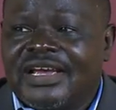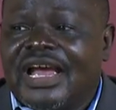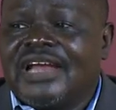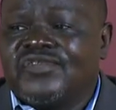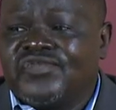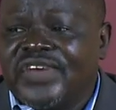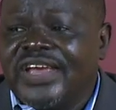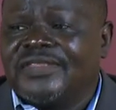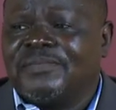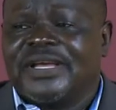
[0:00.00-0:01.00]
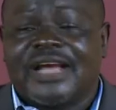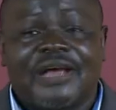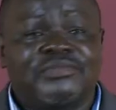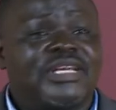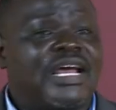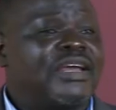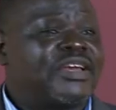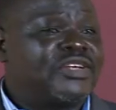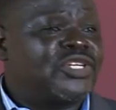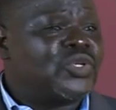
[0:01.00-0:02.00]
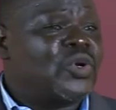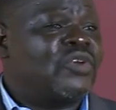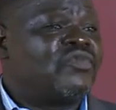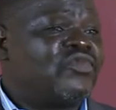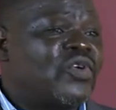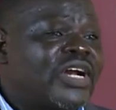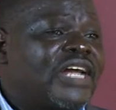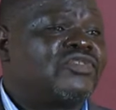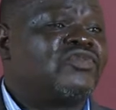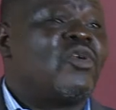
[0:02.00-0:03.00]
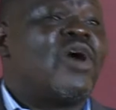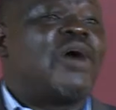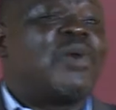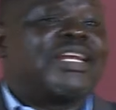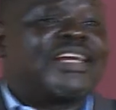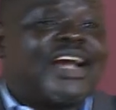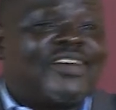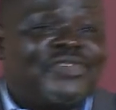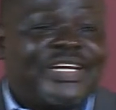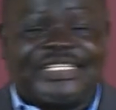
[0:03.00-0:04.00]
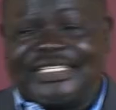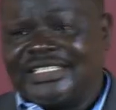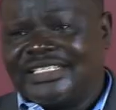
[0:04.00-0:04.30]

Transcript: And faith becomes a crystal focus for our recovery